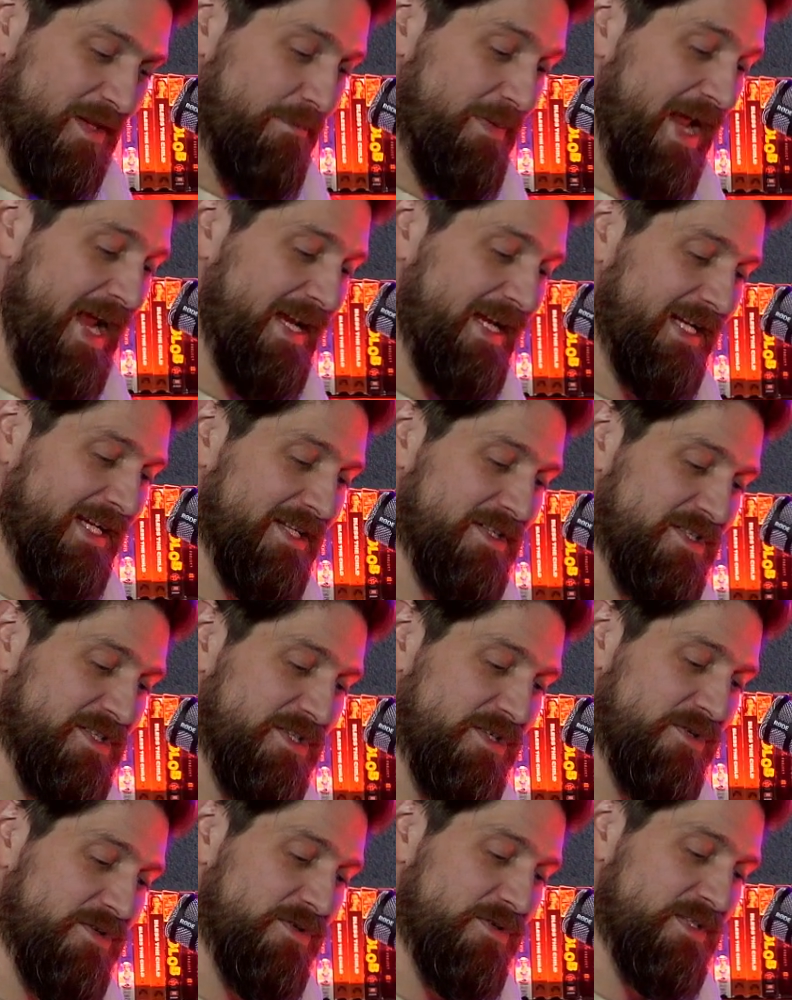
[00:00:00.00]
Panic
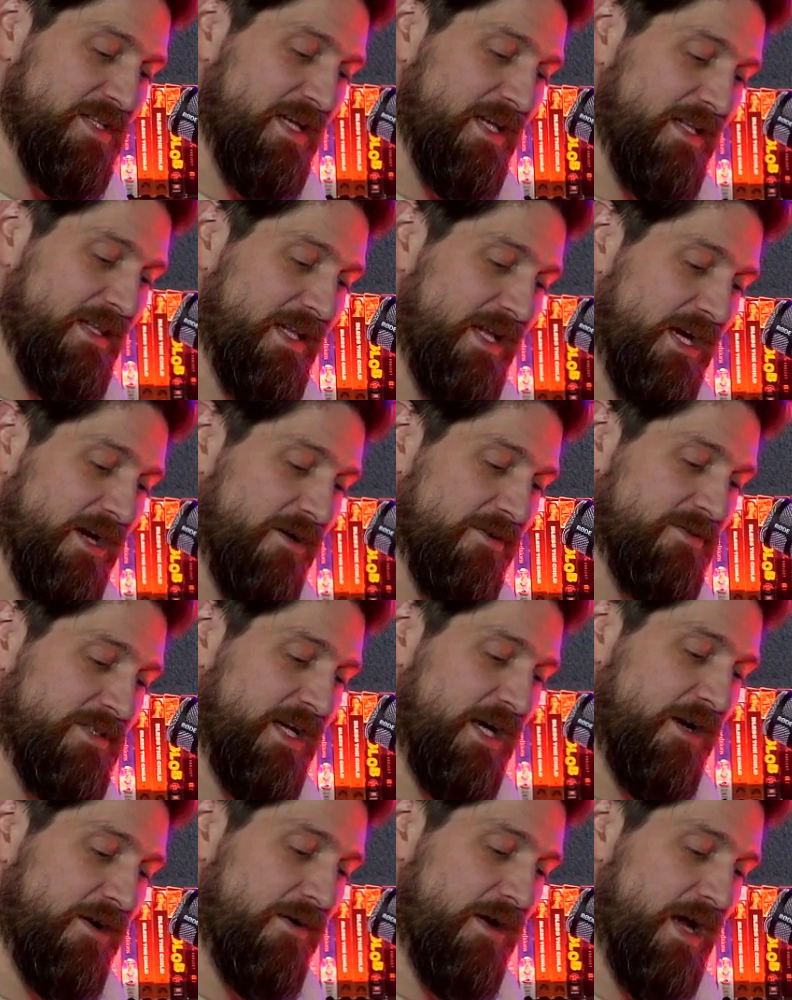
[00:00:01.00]
ensues, and they are
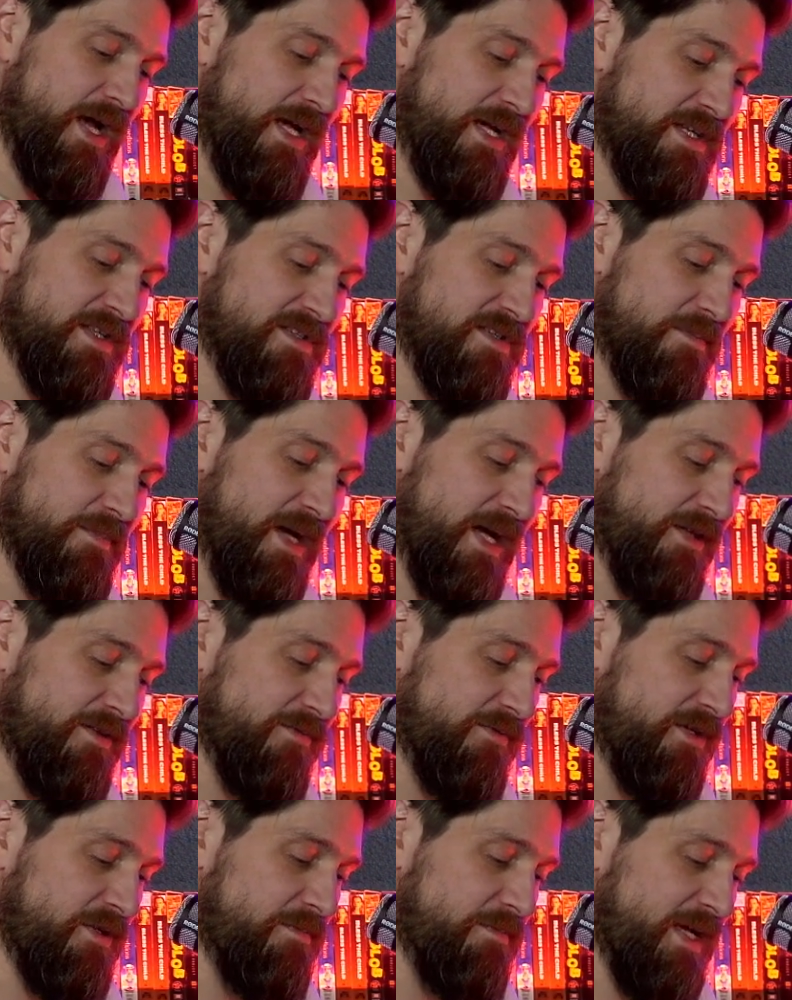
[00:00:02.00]
terrorized by
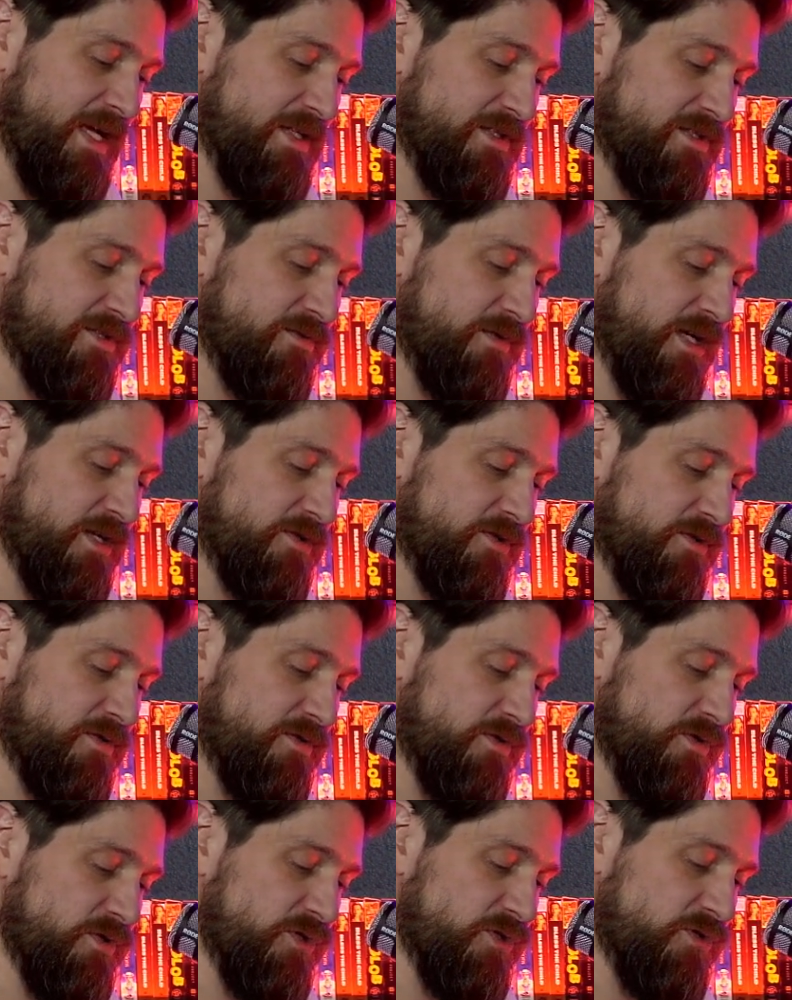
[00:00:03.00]
three masked
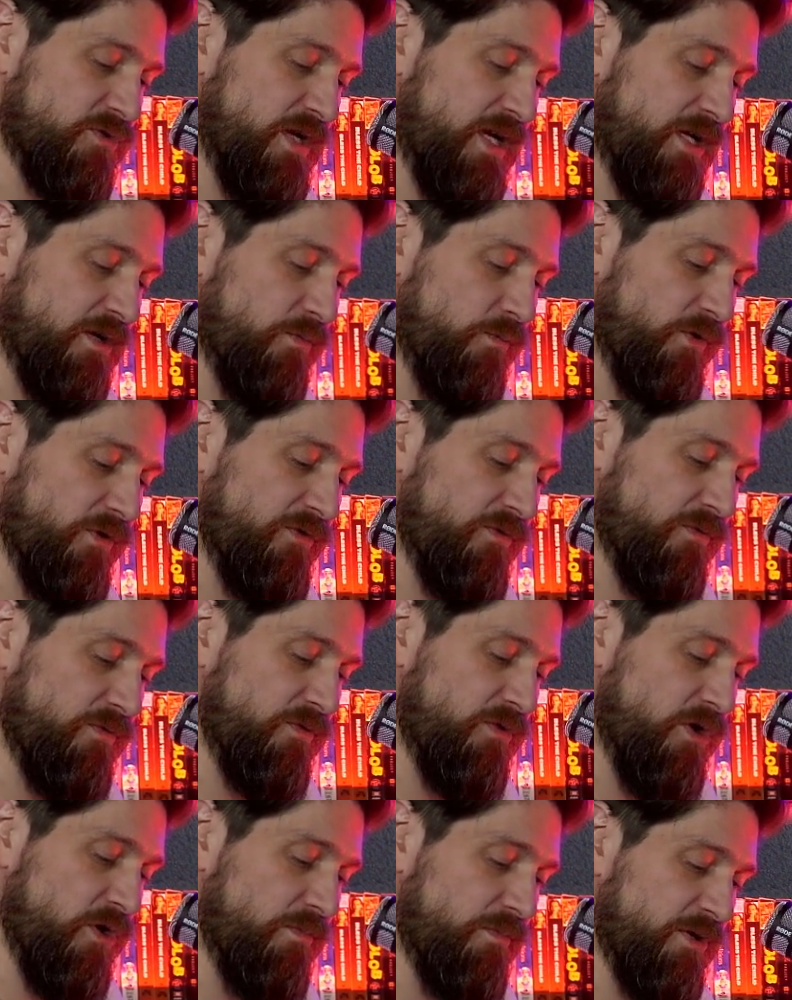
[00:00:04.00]
strangers who strike with
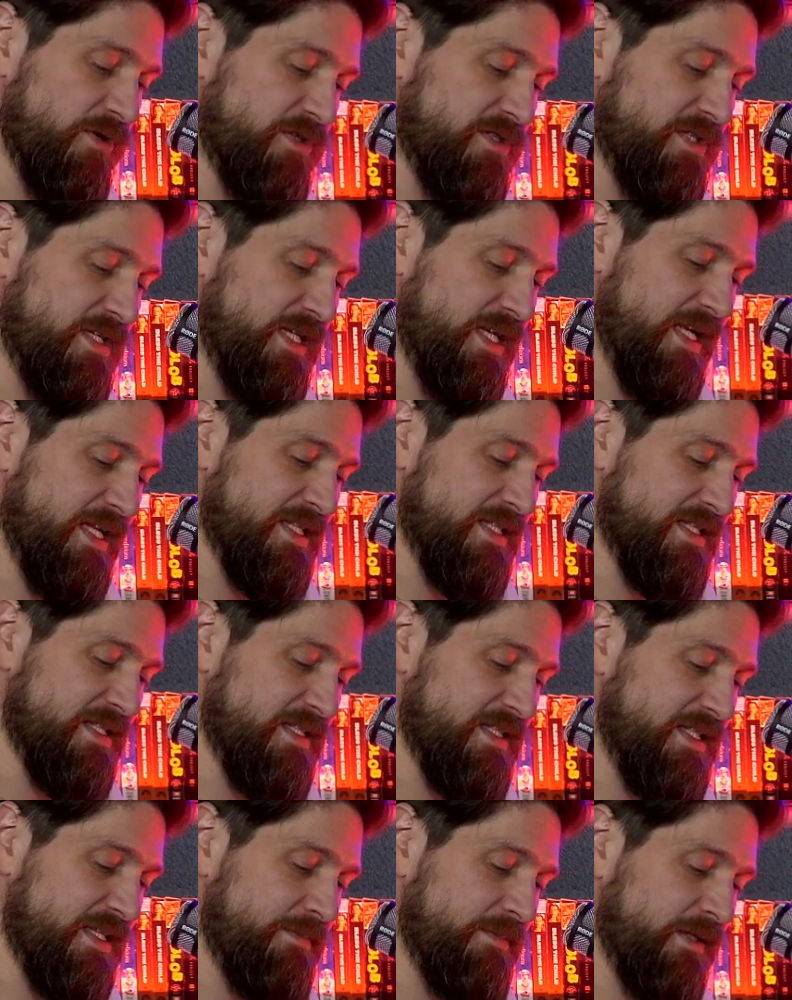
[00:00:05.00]
no mercy and
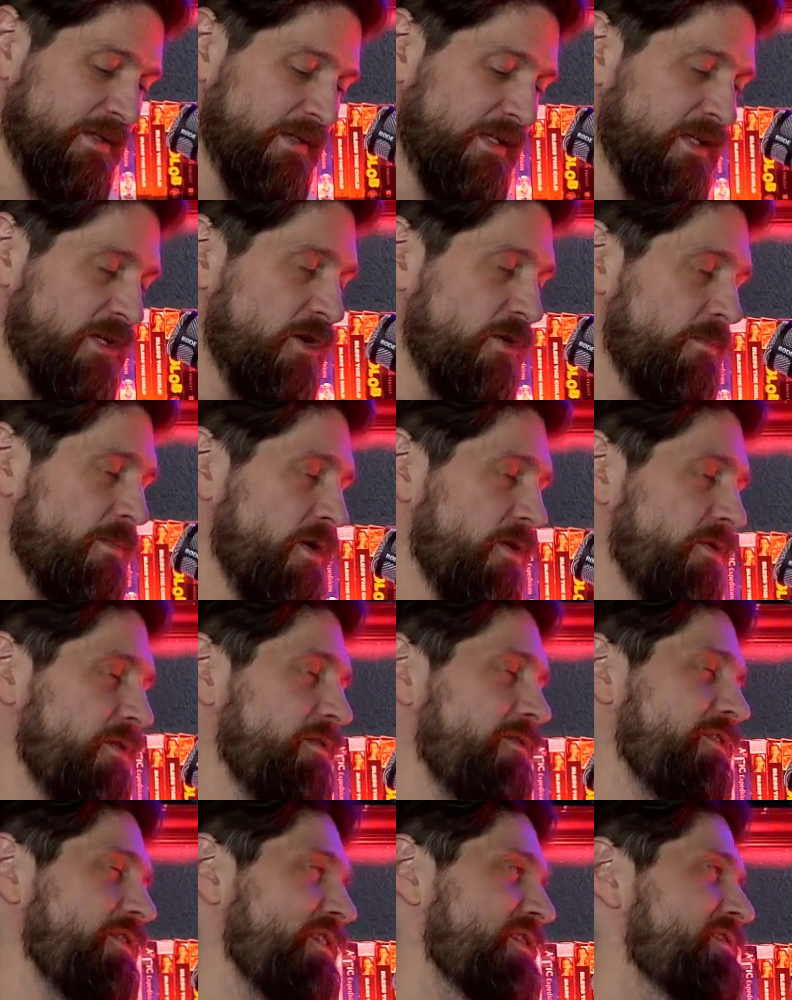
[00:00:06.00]
seemingly no
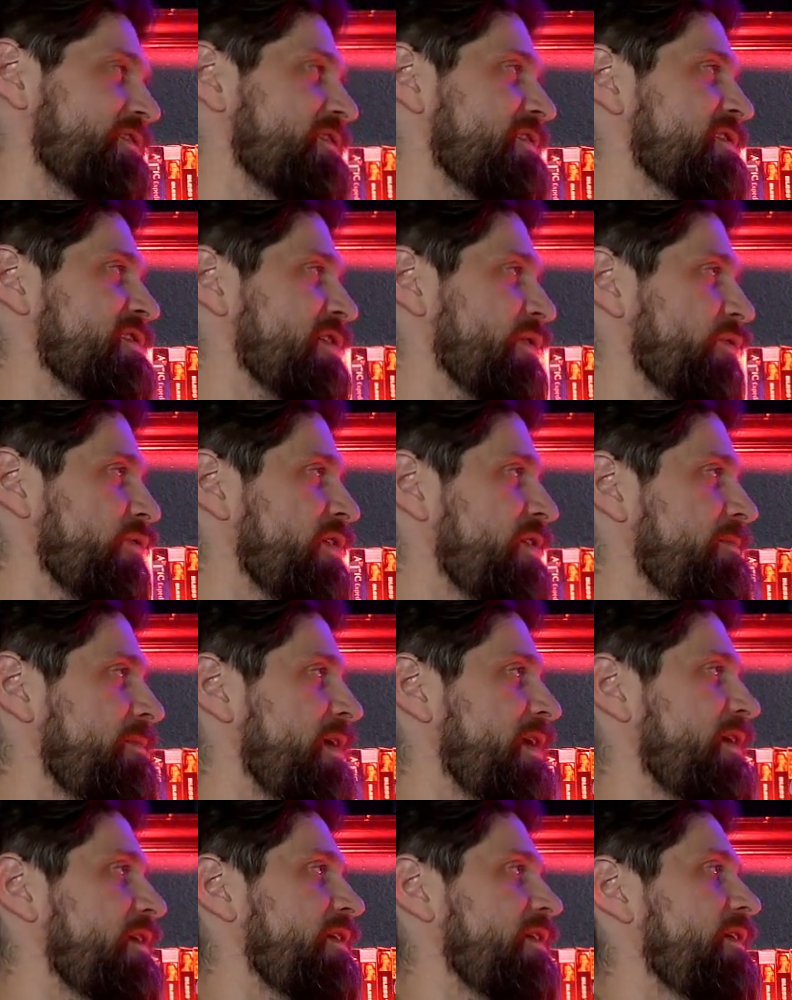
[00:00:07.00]
motive. This is a
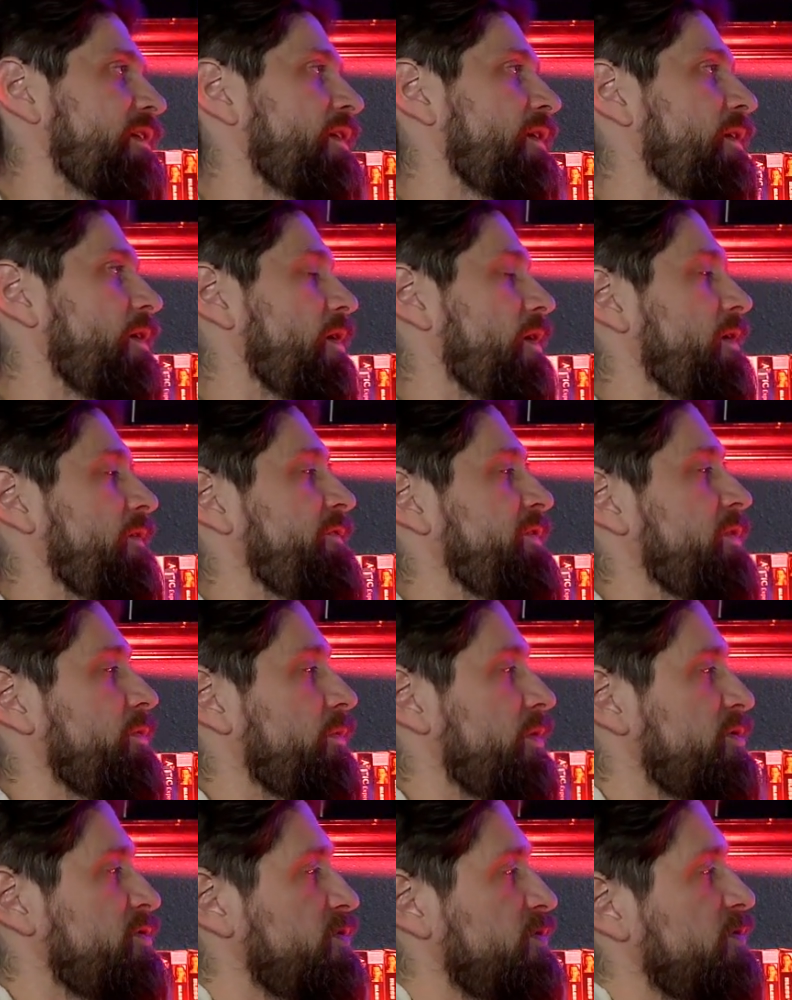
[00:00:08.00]
remake of the
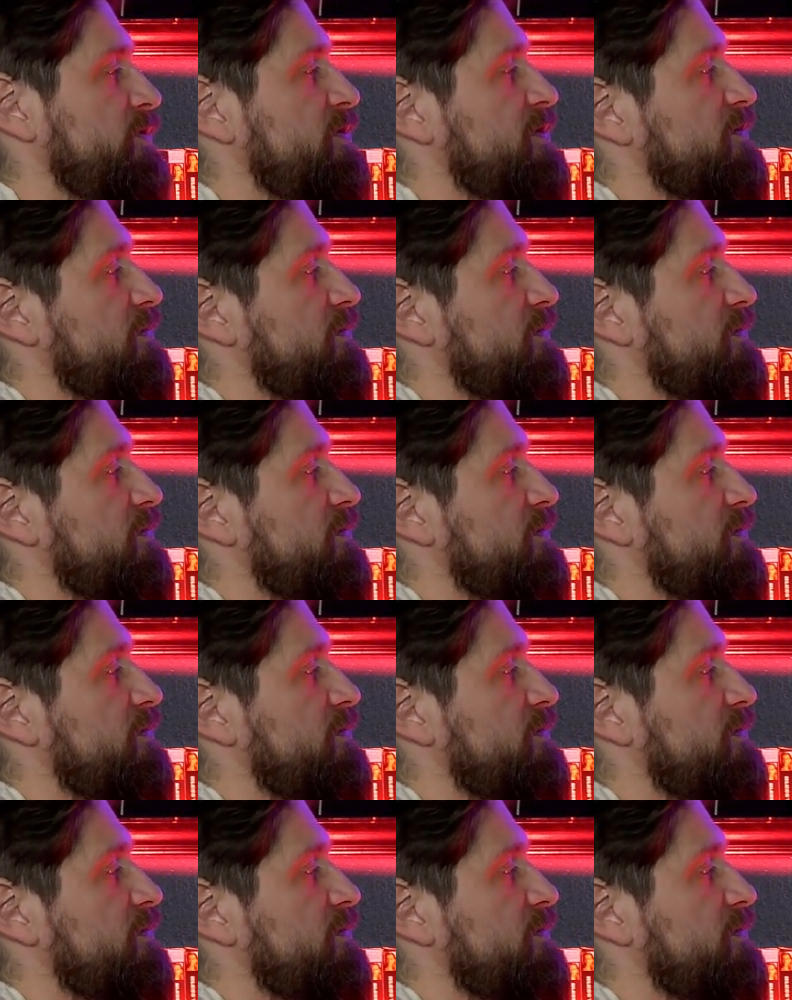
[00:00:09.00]
original